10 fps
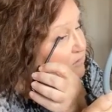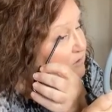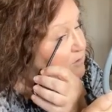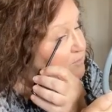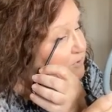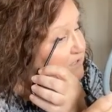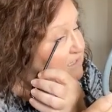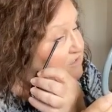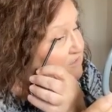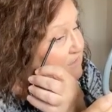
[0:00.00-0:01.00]
Whoa,
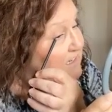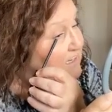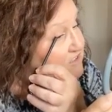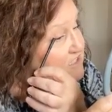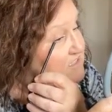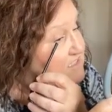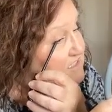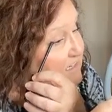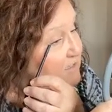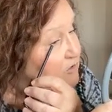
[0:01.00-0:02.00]
pretty good lashes
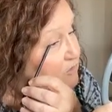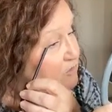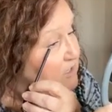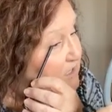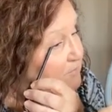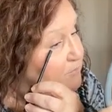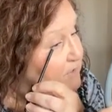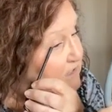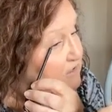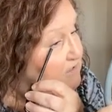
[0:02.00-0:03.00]
today, Lorna.
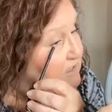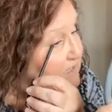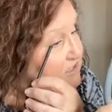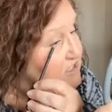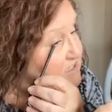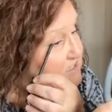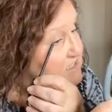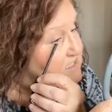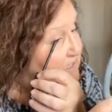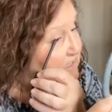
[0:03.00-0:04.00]
Pretty good
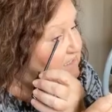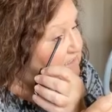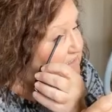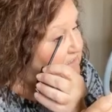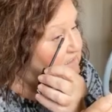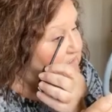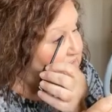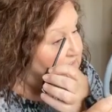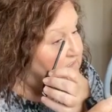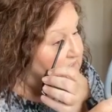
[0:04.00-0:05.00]
lashes today.
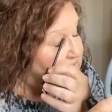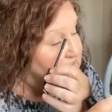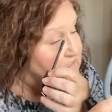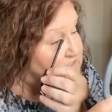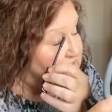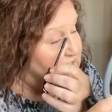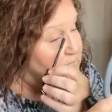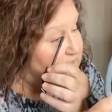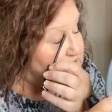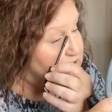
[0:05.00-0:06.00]
Yeah, so
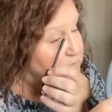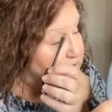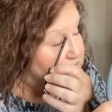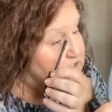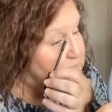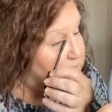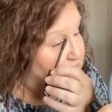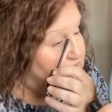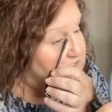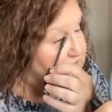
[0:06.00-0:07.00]
going back to the beauty
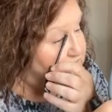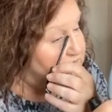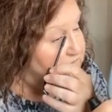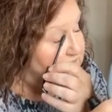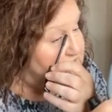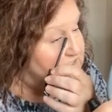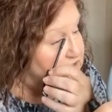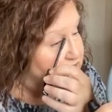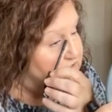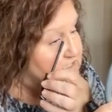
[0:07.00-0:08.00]
box, if you
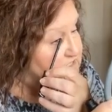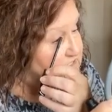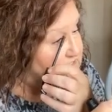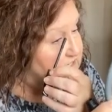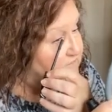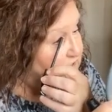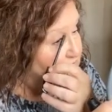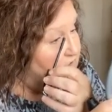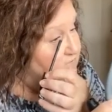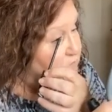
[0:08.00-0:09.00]
fancy treating yourself,
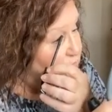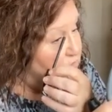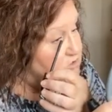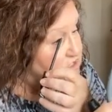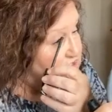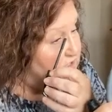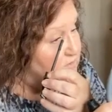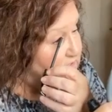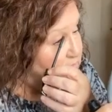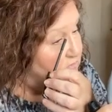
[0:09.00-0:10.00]
if you want to
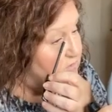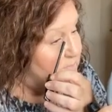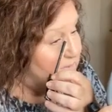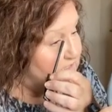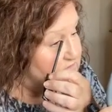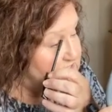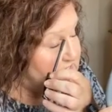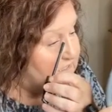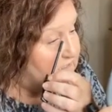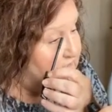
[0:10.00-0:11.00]
know any more
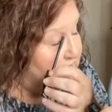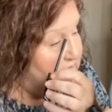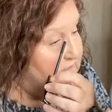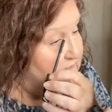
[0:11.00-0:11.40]
about it,